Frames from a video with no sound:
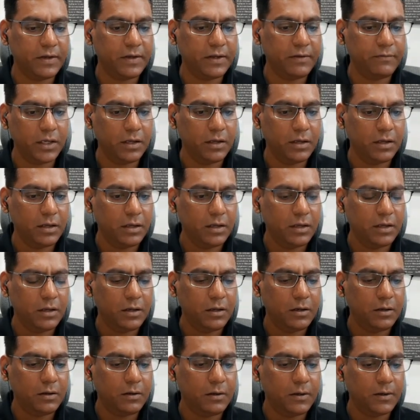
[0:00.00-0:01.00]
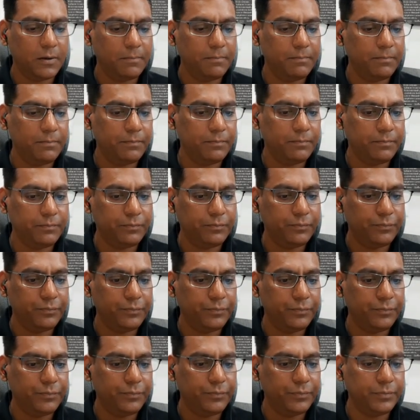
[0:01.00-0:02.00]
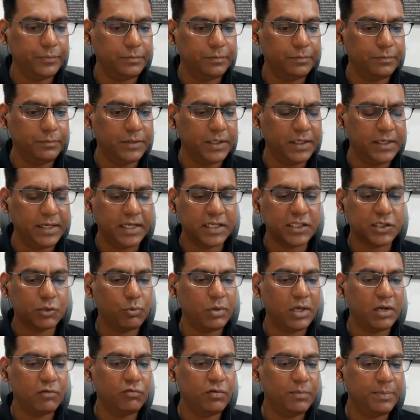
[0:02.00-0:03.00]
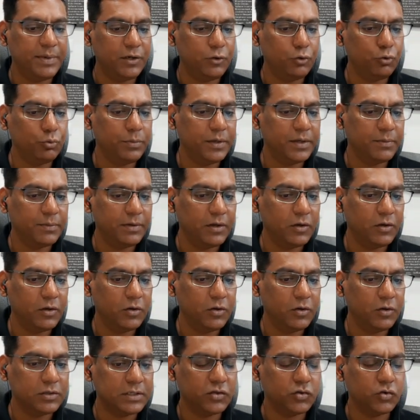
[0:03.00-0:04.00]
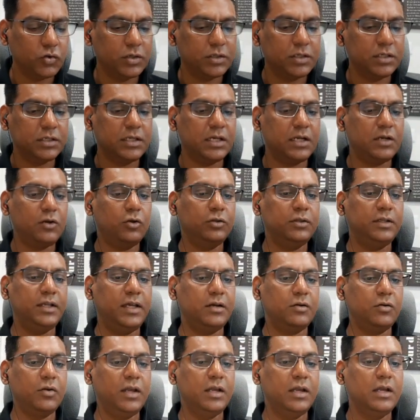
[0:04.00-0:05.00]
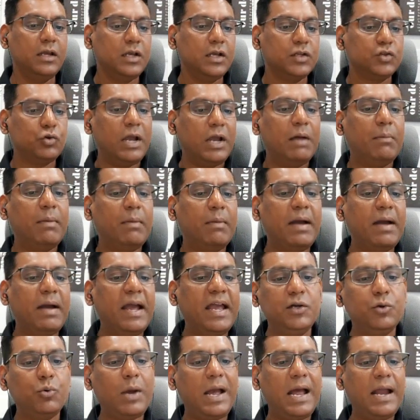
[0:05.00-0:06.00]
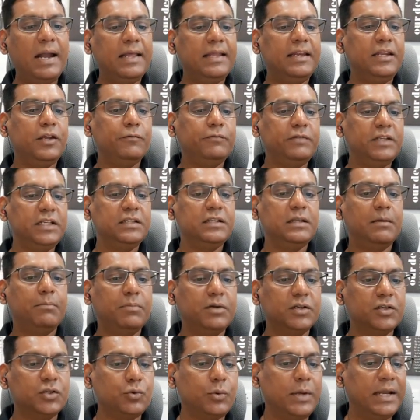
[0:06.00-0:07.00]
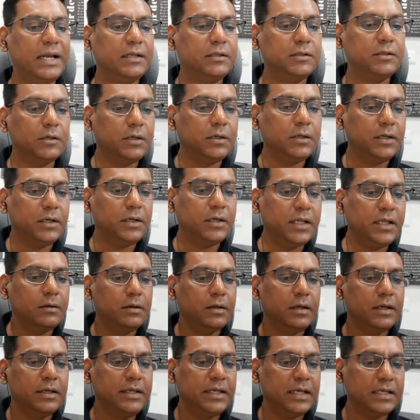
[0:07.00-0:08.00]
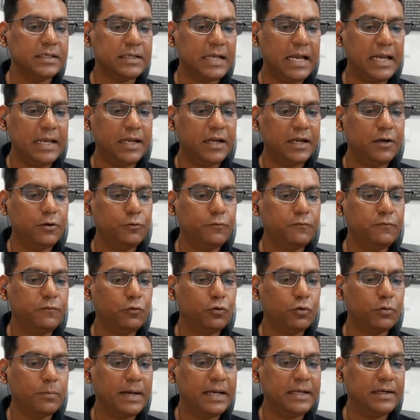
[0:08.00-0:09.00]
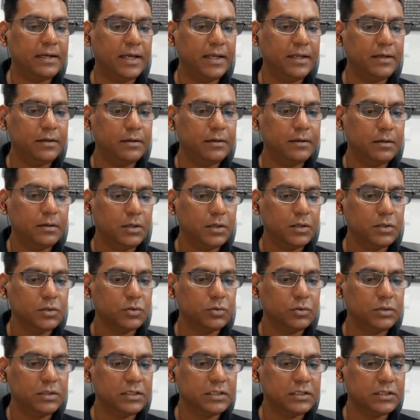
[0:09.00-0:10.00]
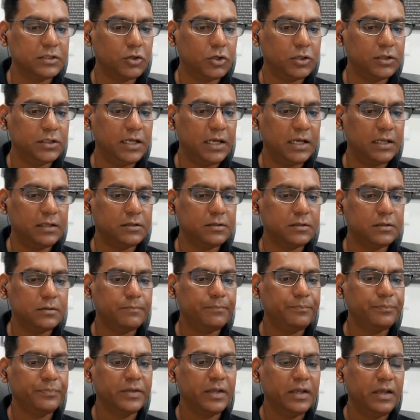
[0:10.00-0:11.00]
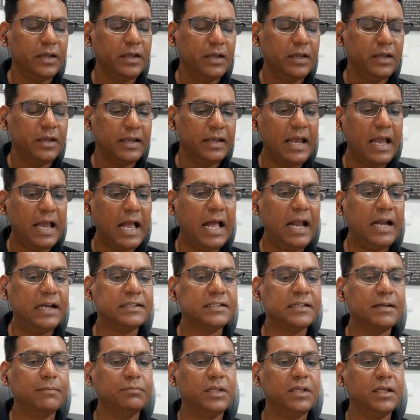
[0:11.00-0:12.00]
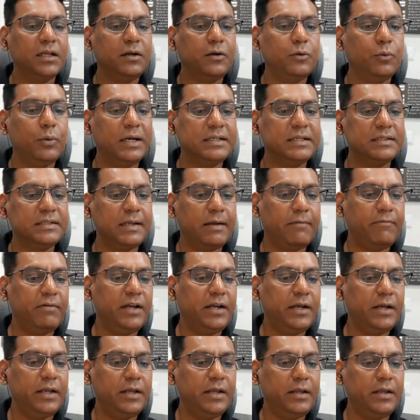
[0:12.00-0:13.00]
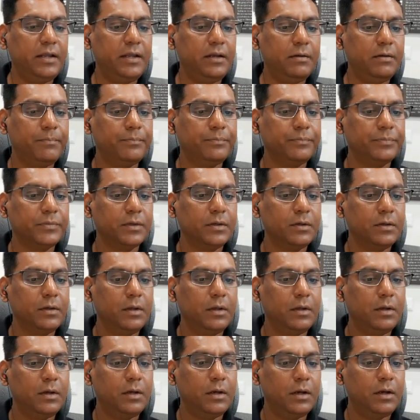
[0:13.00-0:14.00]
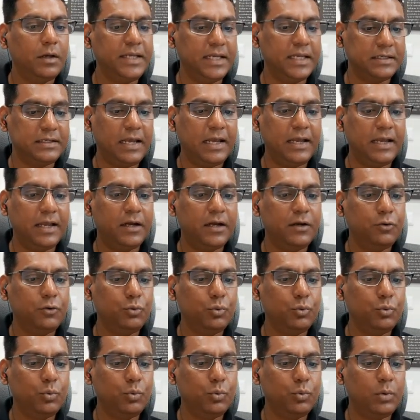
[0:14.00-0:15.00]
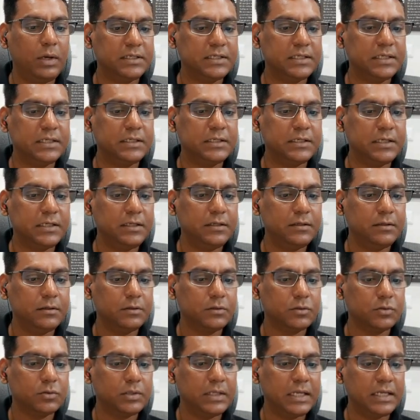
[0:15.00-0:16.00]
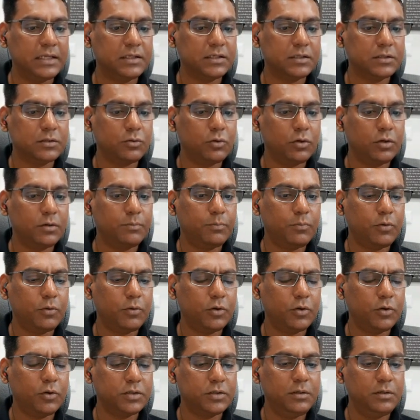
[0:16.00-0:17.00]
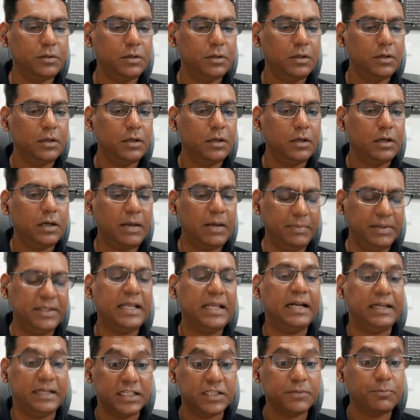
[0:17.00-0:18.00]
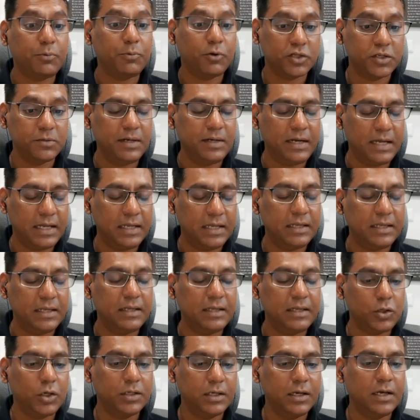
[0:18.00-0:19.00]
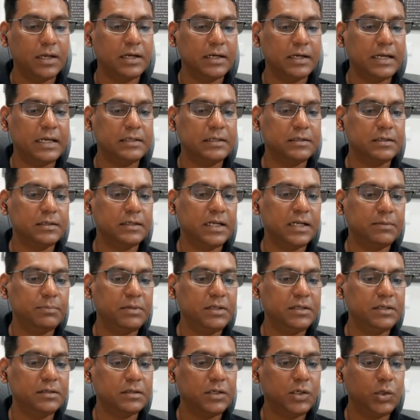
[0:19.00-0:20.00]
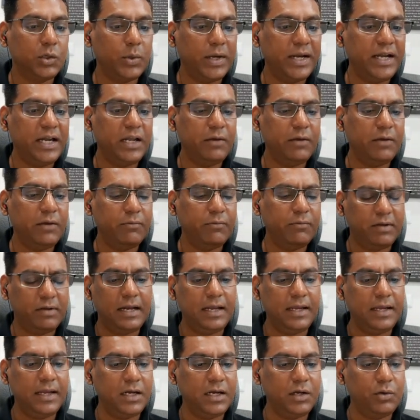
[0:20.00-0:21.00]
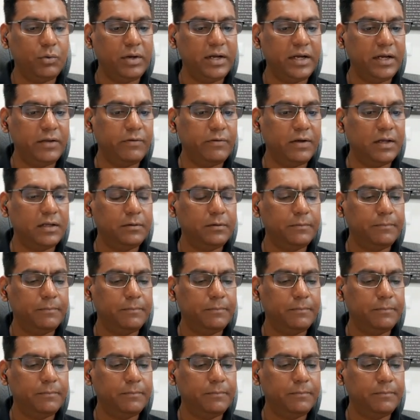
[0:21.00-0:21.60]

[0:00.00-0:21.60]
Okay. Uh, the next square will be too big because answer choices are not there. Okay. So am I able to add any of these numbers to get 13? Yes, I can do 4 by 9. So this is not the answer. Can I add something to get 17? Yes, I can do 1 plus 16. So that's not possible. I mean, that is possible. It's not the correct answer. That means 21. Can I get 21?